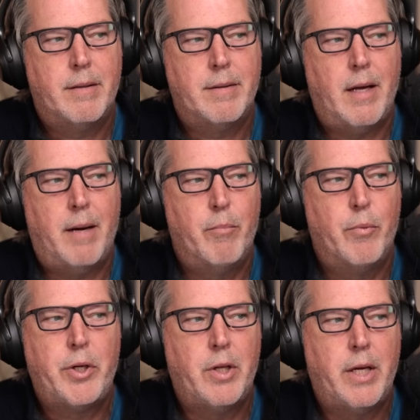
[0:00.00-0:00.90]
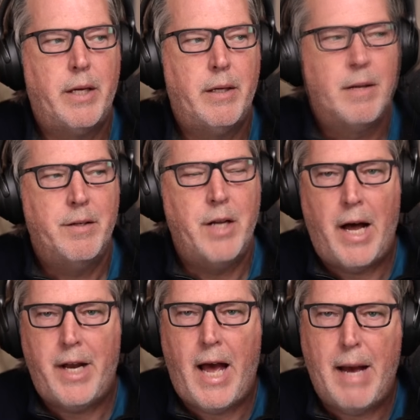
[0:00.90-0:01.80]
I'm really
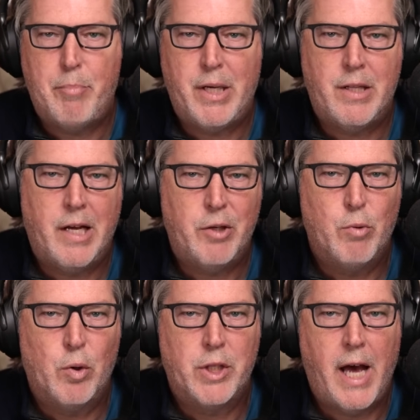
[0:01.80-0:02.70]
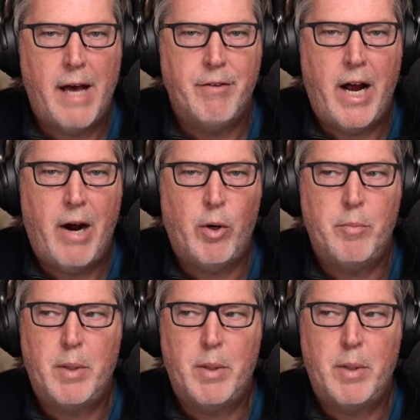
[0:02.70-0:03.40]
not happy that you only have an hour,